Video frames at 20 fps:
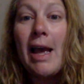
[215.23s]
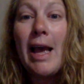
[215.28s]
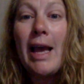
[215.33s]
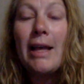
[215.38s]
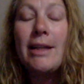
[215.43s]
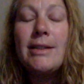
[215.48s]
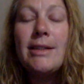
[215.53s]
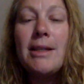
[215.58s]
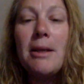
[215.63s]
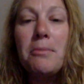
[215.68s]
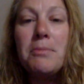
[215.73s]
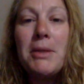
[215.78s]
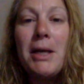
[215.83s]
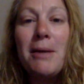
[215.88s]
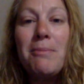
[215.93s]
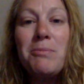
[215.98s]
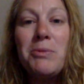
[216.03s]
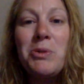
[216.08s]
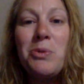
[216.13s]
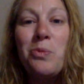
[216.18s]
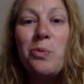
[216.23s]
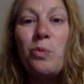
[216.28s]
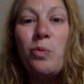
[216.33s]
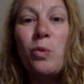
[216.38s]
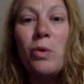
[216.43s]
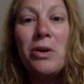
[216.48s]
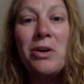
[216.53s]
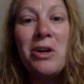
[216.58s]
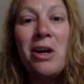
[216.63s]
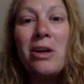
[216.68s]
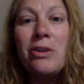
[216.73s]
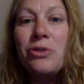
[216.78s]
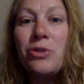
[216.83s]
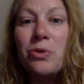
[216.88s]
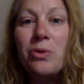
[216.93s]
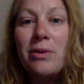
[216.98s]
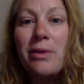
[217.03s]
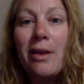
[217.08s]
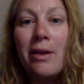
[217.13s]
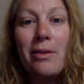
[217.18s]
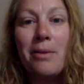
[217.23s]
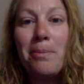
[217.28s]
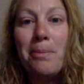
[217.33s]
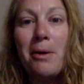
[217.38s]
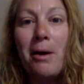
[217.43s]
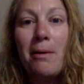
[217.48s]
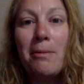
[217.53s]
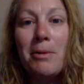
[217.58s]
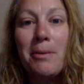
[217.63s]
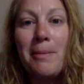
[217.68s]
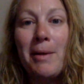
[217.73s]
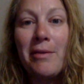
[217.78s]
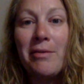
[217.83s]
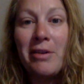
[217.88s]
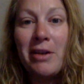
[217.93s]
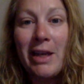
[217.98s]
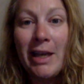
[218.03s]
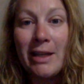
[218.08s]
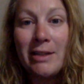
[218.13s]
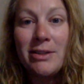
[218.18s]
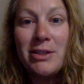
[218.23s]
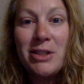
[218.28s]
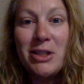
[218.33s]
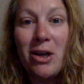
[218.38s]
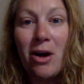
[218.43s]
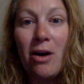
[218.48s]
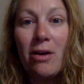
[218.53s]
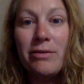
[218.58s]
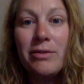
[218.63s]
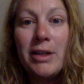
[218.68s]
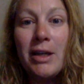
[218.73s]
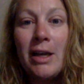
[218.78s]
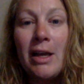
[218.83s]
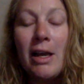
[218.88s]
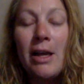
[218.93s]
And sometimes we're not sure that the problem ever gets solved.